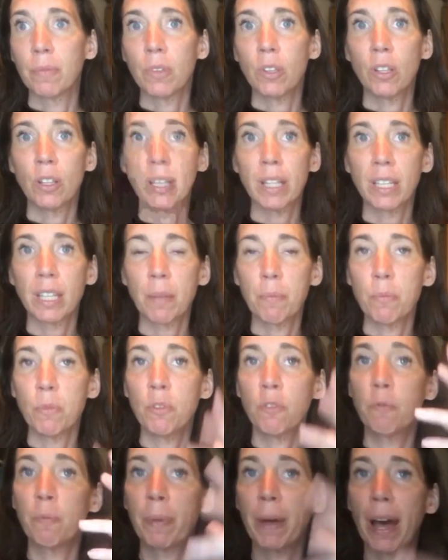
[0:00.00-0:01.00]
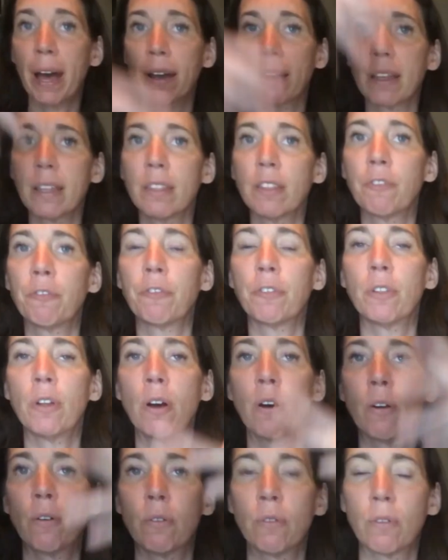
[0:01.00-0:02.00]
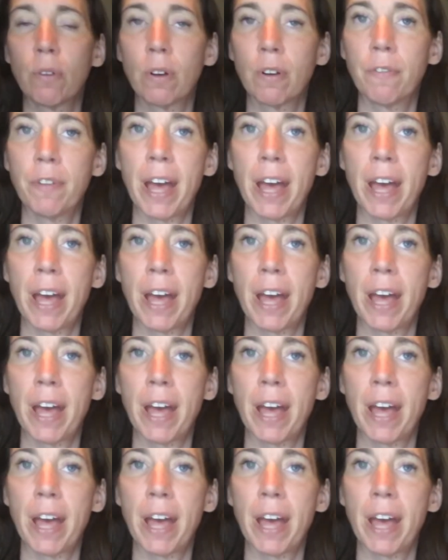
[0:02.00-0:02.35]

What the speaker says: You let them move back in the flow of